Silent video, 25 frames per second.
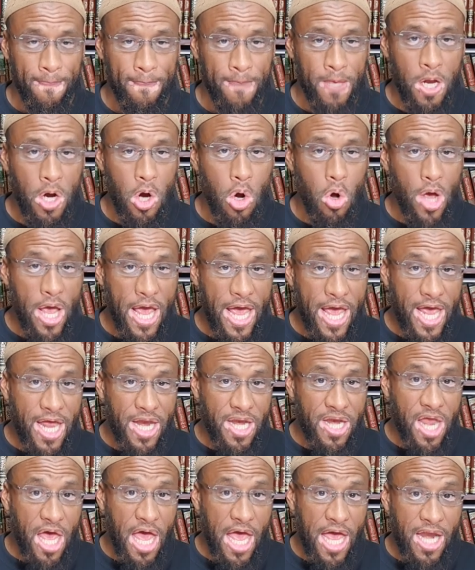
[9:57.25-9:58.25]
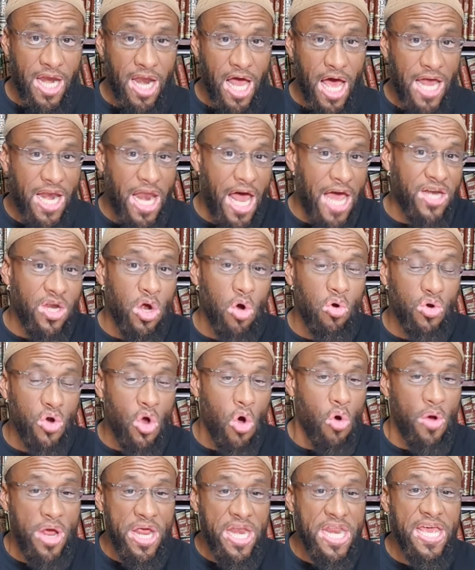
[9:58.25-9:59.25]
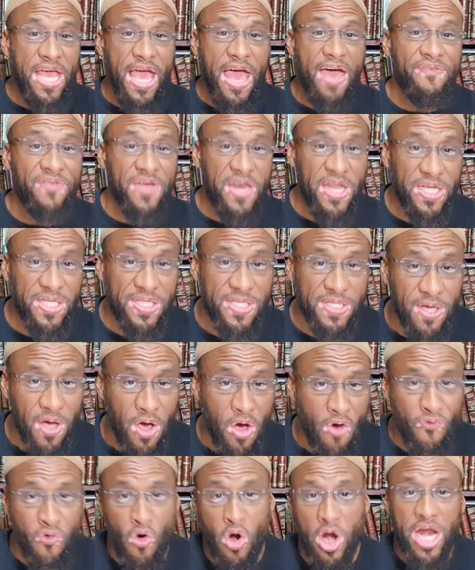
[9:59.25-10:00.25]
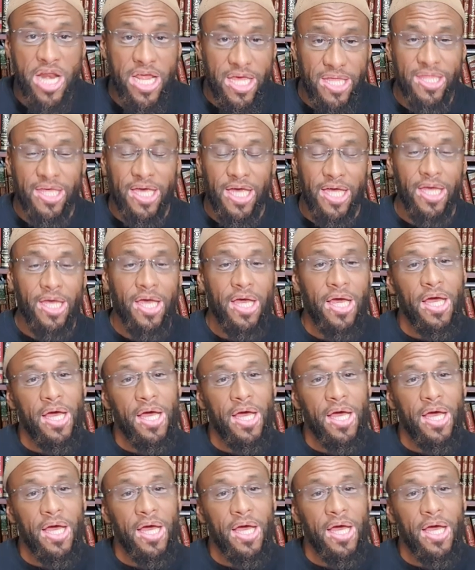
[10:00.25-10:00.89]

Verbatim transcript: You know, and and and I don't know any evidence for anything.